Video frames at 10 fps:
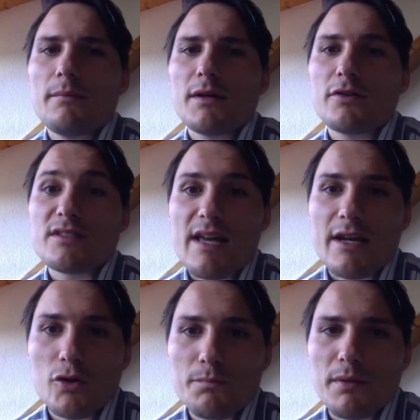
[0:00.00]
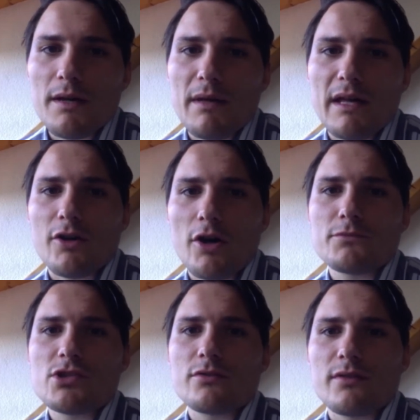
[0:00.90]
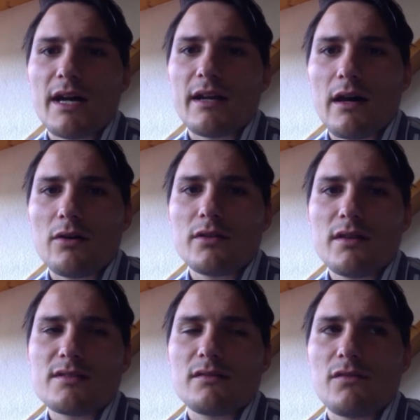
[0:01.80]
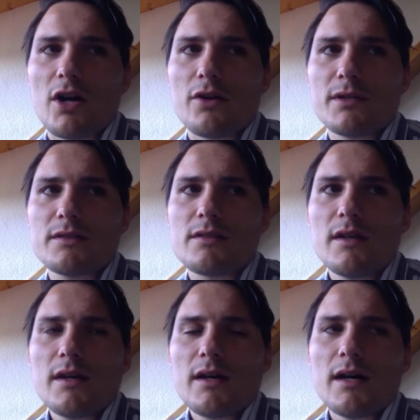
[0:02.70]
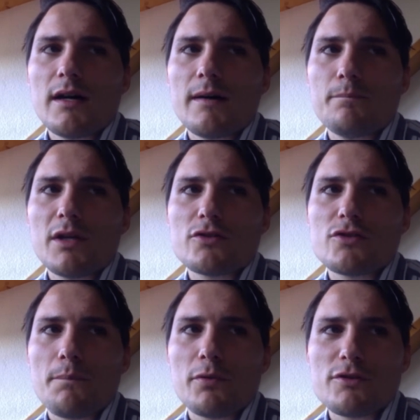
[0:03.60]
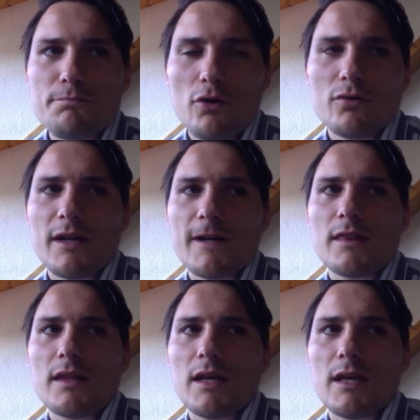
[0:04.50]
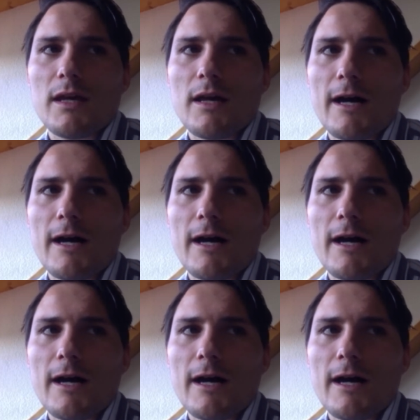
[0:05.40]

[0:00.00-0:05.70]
Because they could be a better option right now in this environment, because you're postponing the